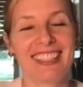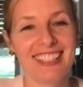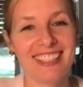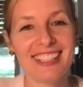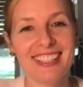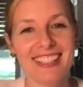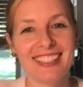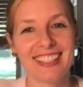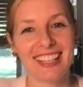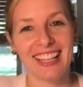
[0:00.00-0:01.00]
This is
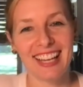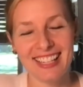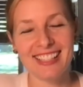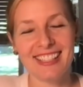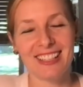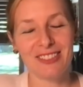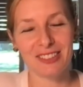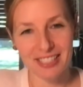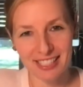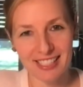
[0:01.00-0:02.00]
in itself a
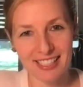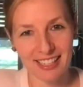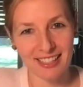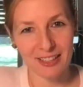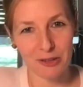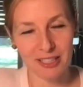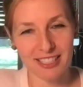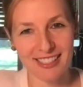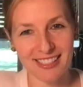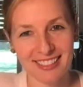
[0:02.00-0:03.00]
reason to take the
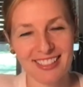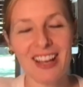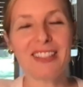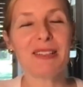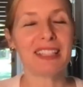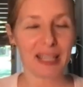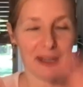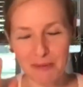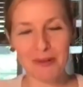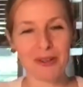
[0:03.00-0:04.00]
course. Not to
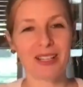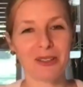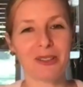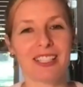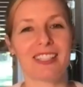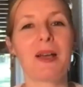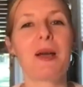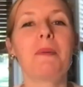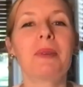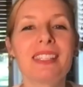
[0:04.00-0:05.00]
keep promoting the course,
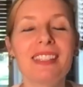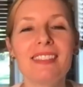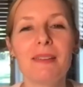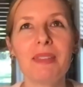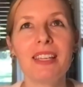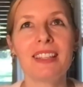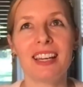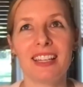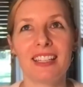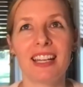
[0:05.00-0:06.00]
but this is something
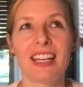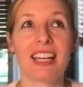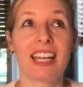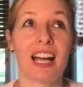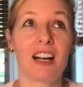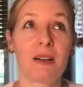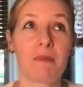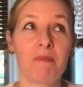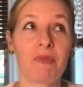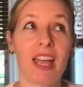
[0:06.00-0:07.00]
that
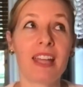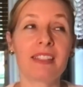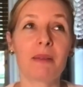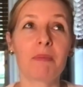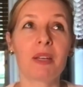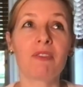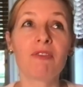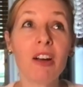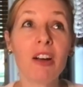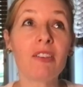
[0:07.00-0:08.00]
um, ends up being
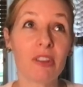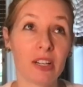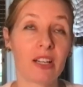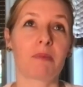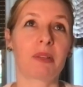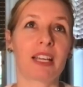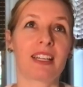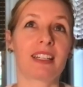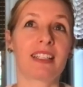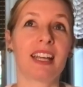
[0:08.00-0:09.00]
very, very
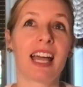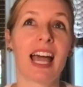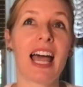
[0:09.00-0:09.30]
complicated.